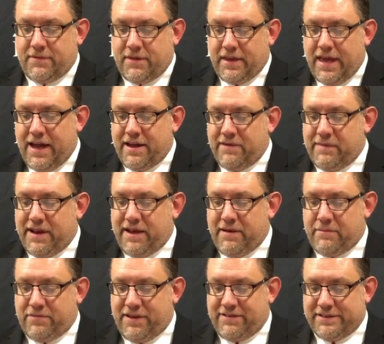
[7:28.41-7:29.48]
Yeah, I mean,
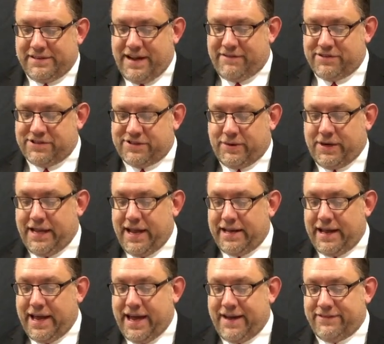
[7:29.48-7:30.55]
I believe he's averaged 28
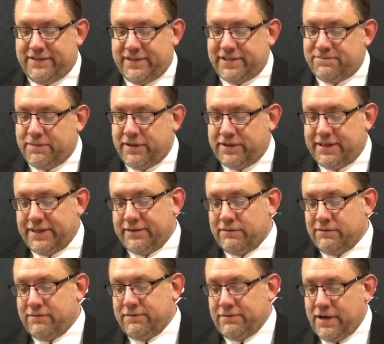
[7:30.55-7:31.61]
and a half in this building,
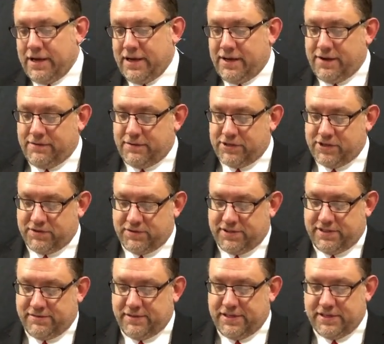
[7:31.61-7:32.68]
uh, which
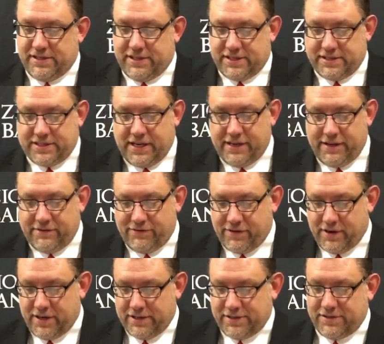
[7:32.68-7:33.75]
is, isn't exciting
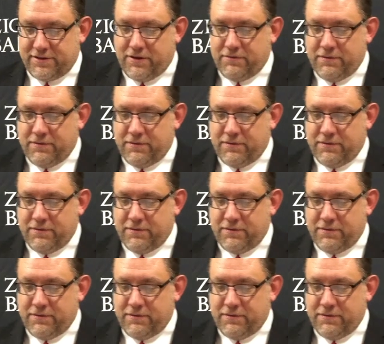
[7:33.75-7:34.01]
for us. So,